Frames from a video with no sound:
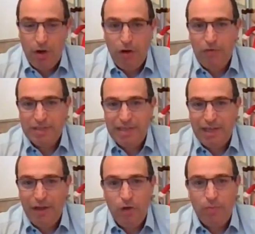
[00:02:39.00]

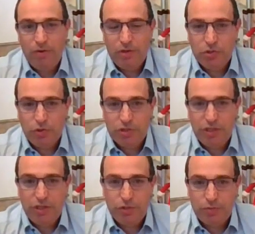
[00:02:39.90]
Obviously, human
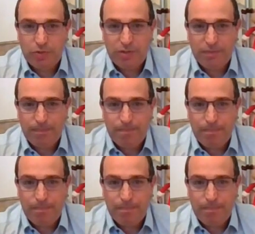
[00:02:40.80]
resource issues